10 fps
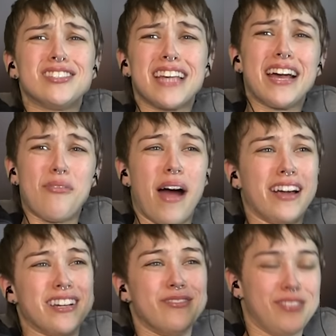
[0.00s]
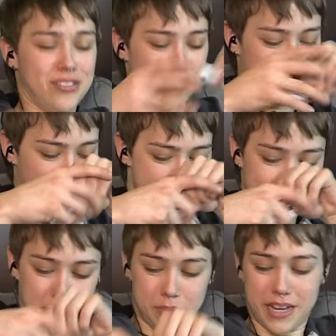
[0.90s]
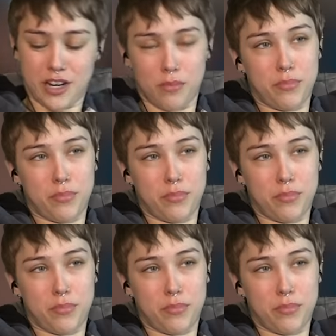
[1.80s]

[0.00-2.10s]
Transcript: She's like, why are you grasping your